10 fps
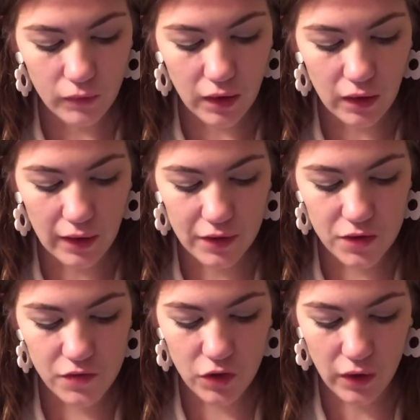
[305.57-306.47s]
oh, I don't
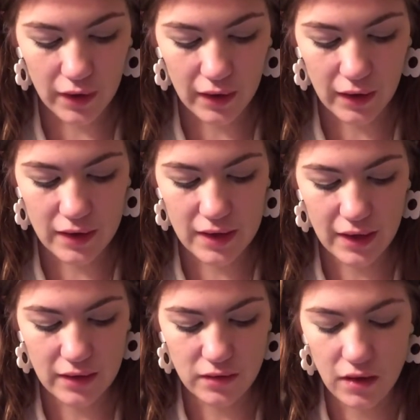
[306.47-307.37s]
even know how any
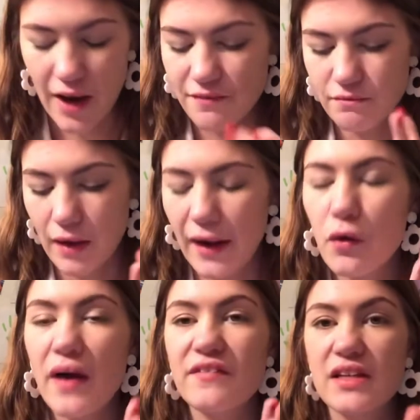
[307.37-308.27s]
I have I
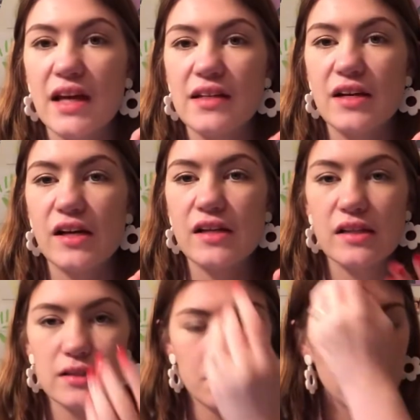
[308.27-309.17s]
don't have any idea how to
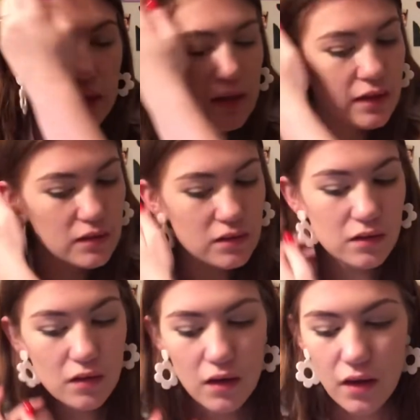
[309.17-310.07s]
explain it.
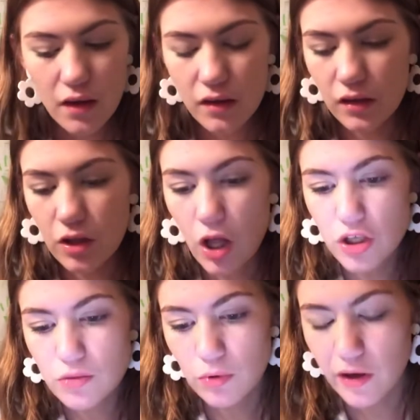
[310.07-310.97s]
And then
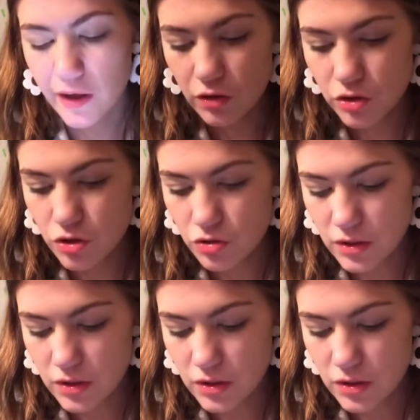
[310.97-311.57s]
collageable, I also use